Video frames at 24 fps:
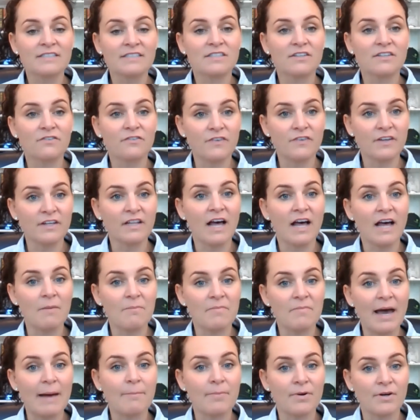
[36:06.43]
to fill
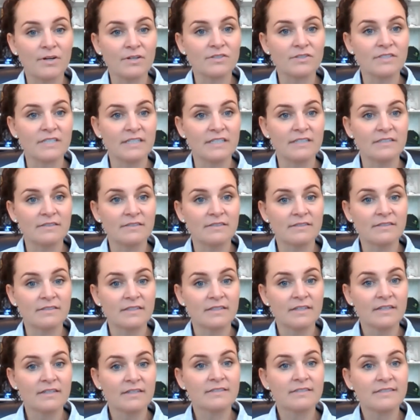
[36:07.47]
up that person's
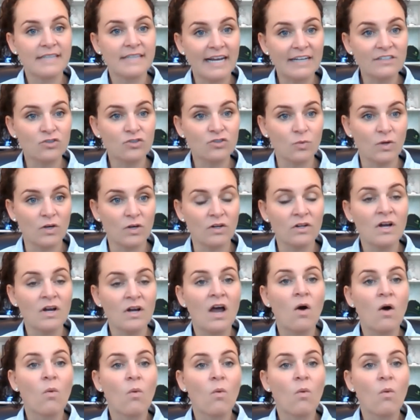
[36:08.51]
schedule.